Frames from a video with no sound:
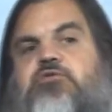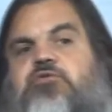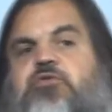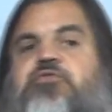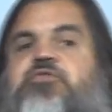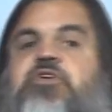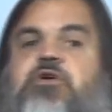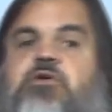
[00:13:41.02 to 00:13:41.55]
for
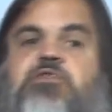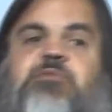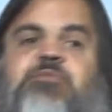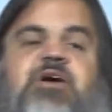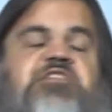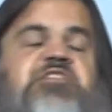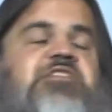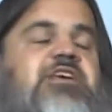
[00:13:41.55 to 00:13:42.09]
fears
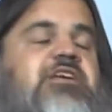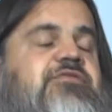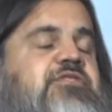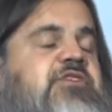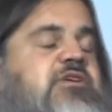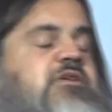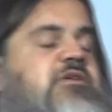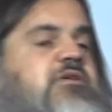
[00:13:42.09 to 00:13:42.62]
about
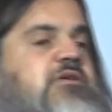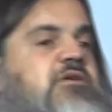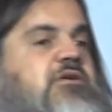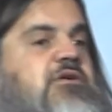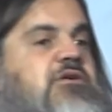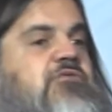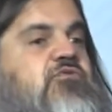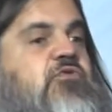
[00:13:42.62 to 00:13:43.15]
safety,
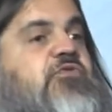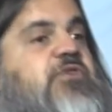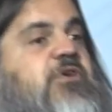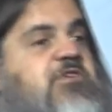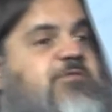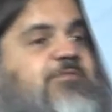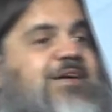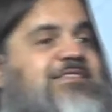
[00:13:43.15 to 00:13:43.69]
for
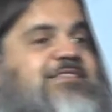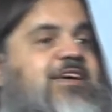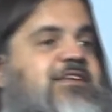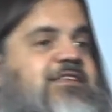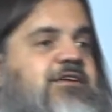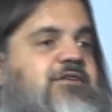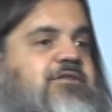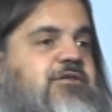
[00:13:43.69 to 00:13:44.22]
fears about
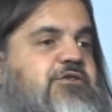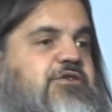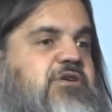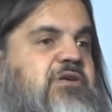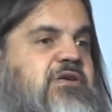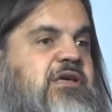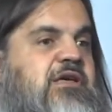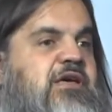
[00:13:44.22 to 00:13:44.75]

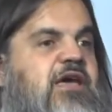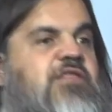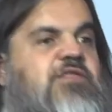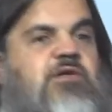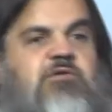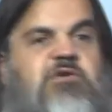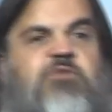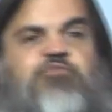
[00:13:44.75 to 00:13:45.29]
technology, and
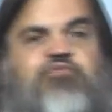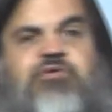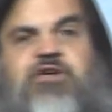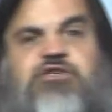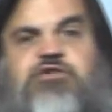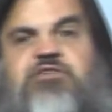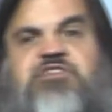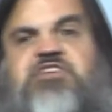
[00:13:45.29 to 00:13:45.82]
those
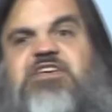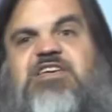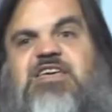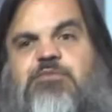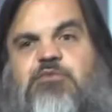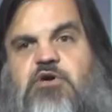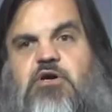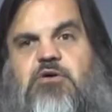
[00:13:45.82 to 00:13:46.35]
pressures
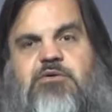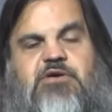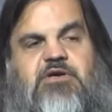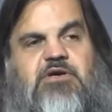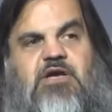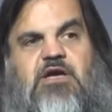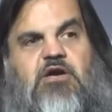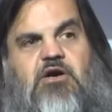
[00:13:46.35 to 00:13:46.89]
keep
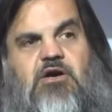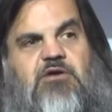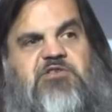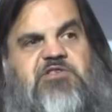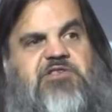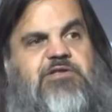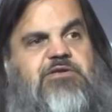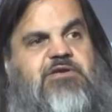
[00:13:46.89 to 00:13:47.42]
going and aren't
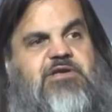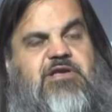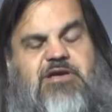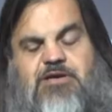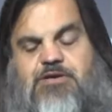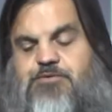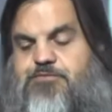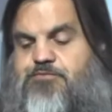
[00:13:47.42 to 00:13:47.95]
slowing
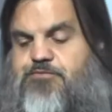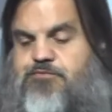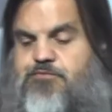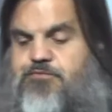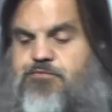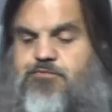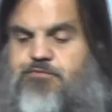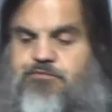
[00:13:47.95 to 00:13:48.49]
down.
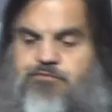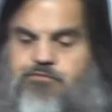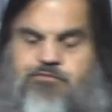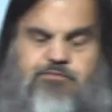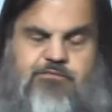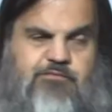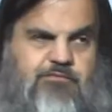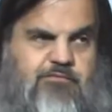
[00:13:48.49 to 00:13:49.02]

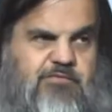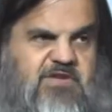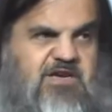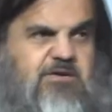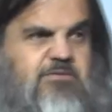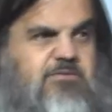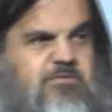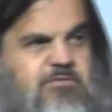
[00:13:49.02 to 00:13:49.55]

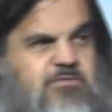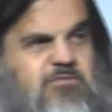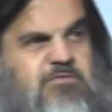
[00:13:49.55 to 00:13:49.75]
Now,